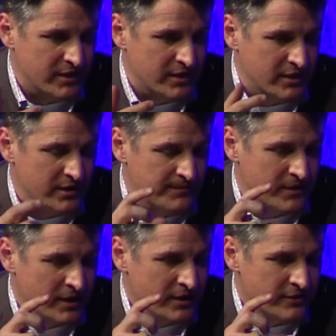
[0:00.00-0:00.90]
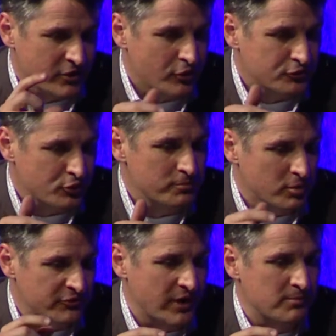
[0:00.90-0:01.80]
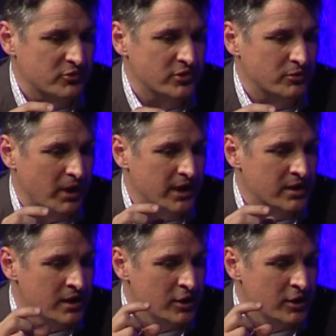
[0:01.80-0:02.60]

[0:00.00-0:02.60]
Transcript: the cultural perception, right?